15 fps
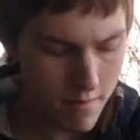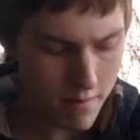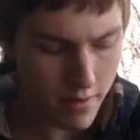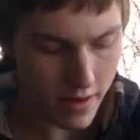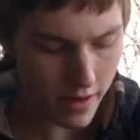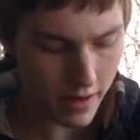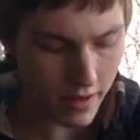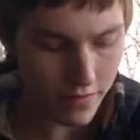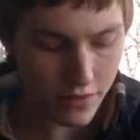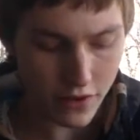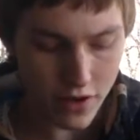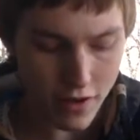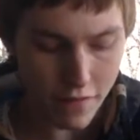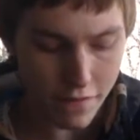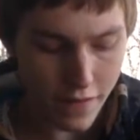but if you
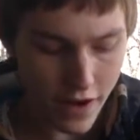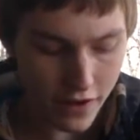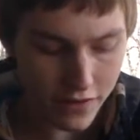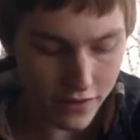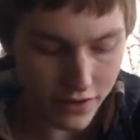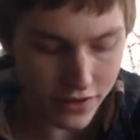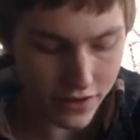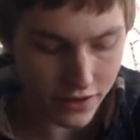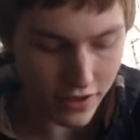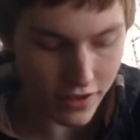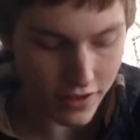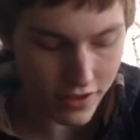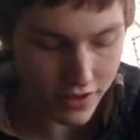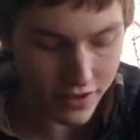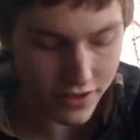know Foundry
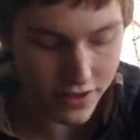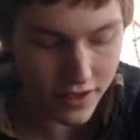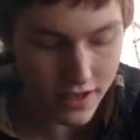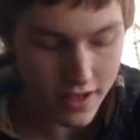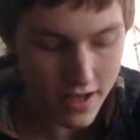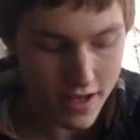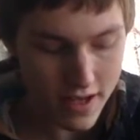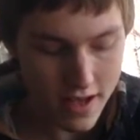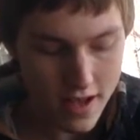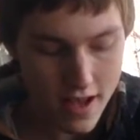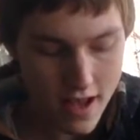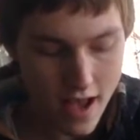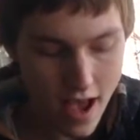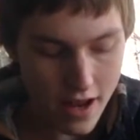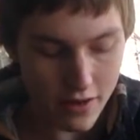cigars,
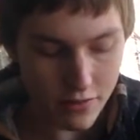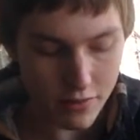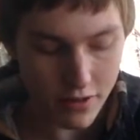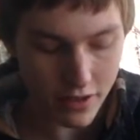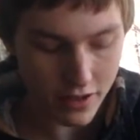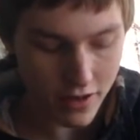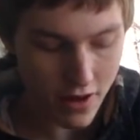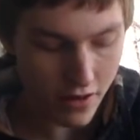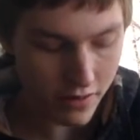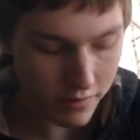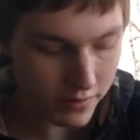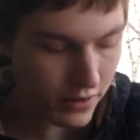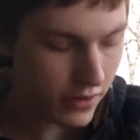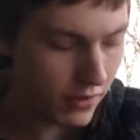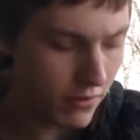I don't really know
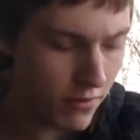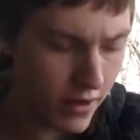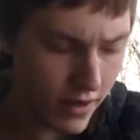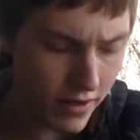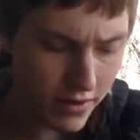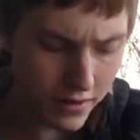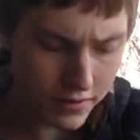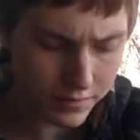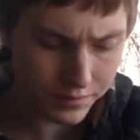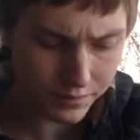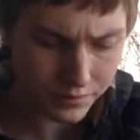them too well.